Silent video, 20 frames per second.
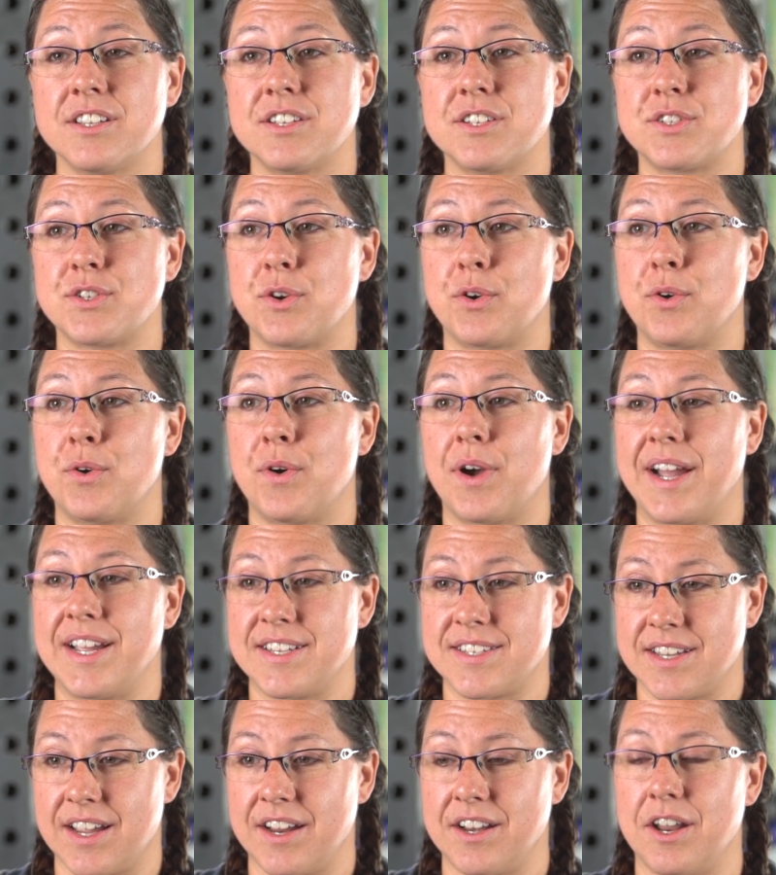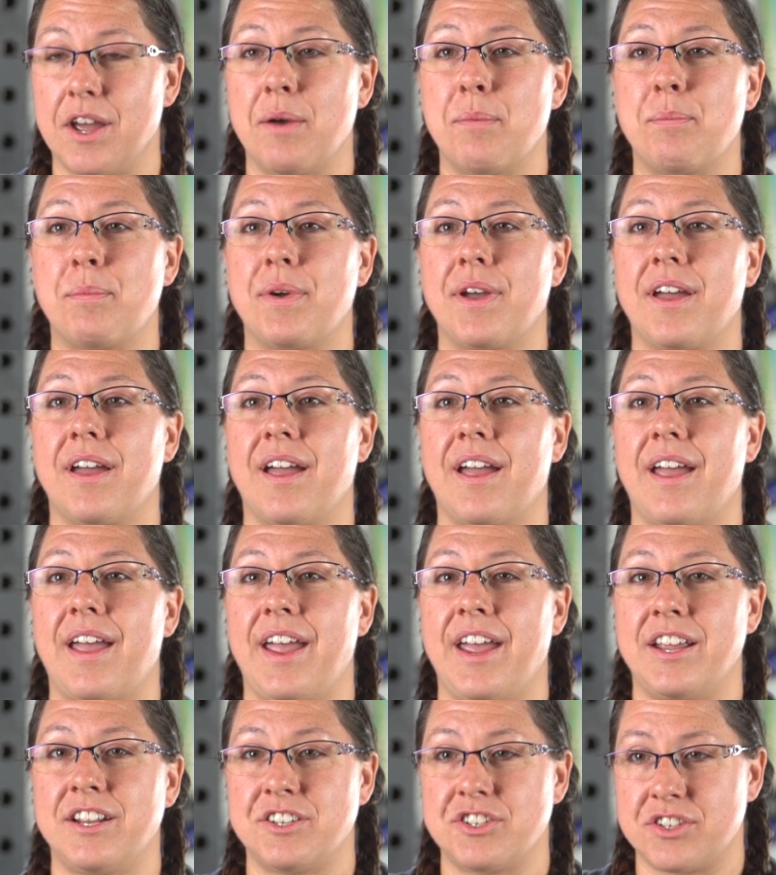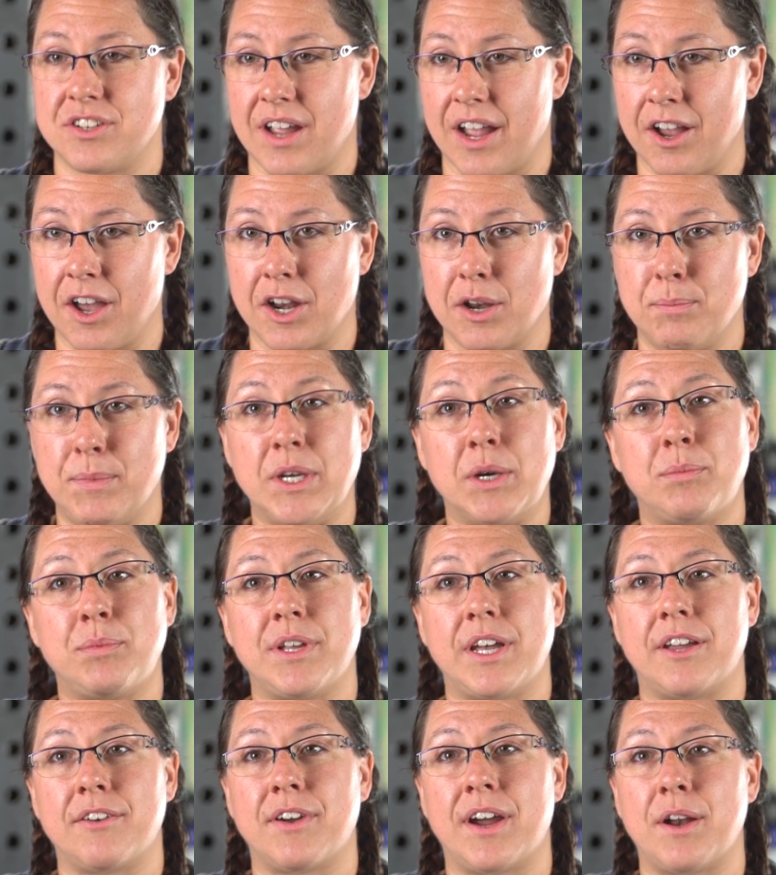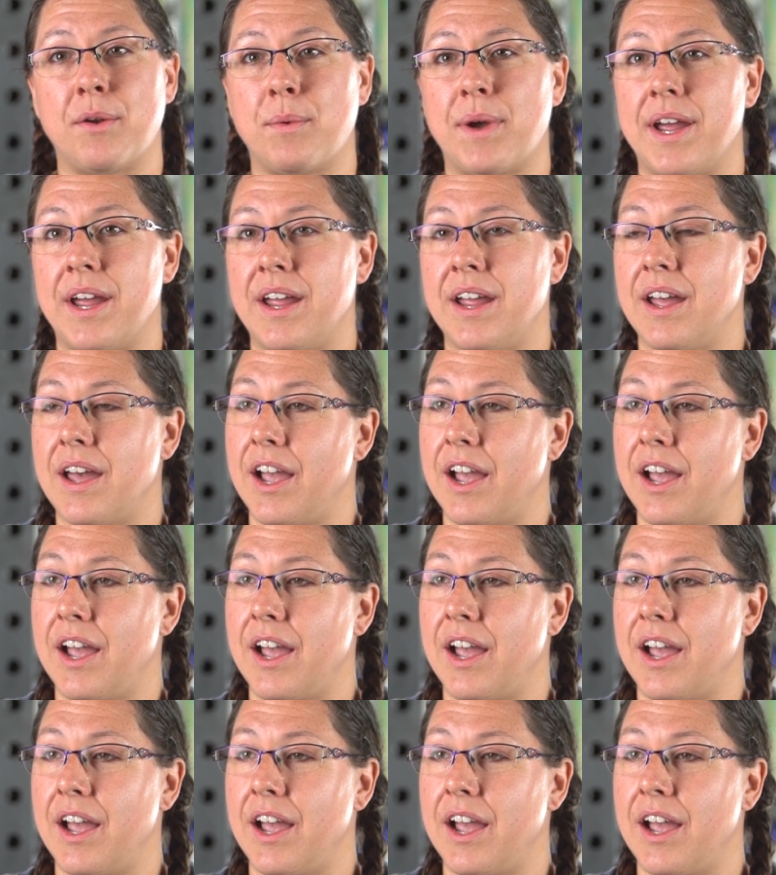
So I signed up, and I got a meal plan right away.